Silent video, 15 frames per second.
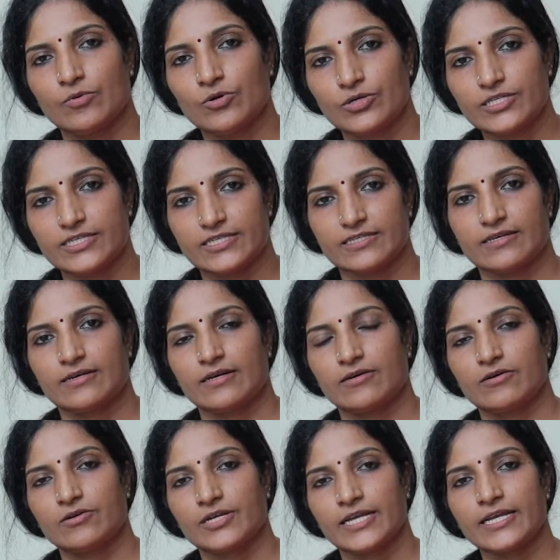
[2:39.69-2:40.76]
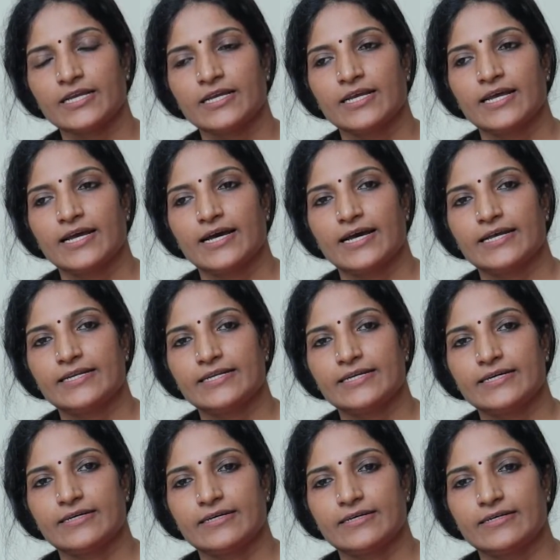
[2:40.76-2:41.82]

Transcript: boys, okay, and